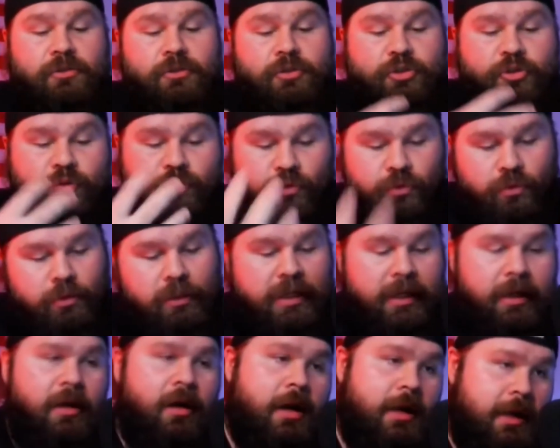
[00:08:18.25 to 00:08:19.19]

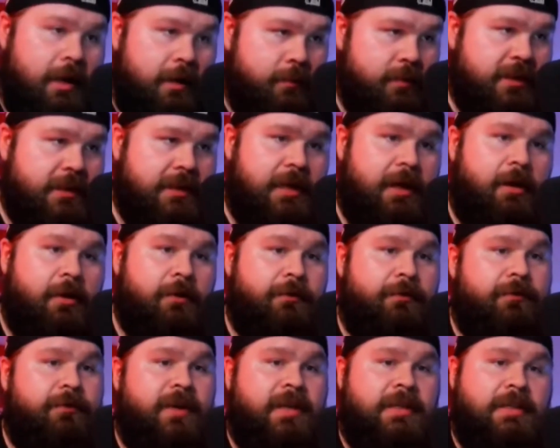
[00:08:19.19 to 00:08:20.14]
drooling on
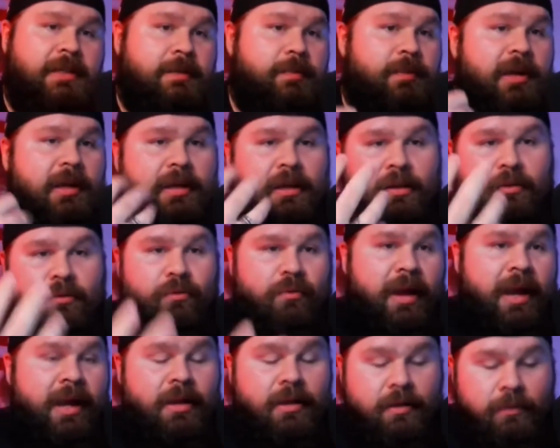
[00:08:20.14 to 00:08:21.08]
himself and speaking
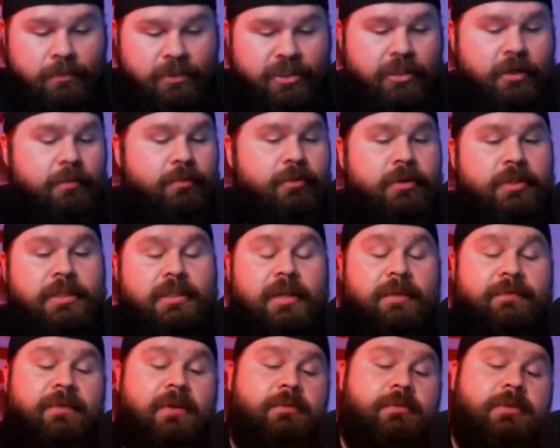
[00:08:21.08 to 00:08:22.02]
random gibberish
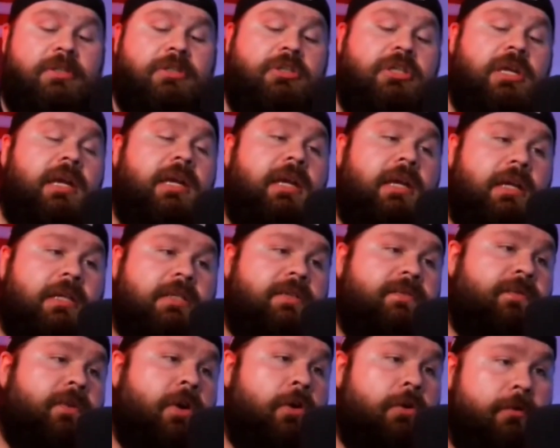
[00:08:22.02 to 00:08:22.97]
stuff, he was checking
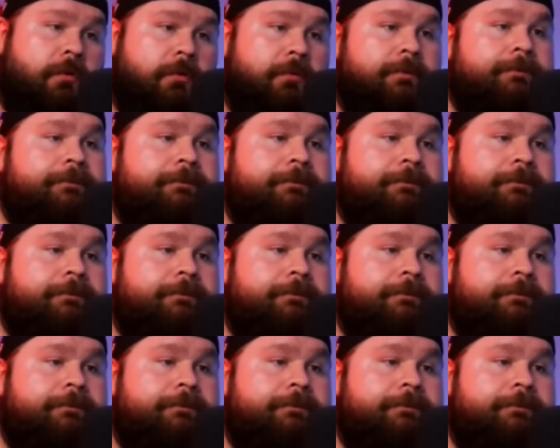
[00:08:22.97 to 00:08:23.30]
his phone.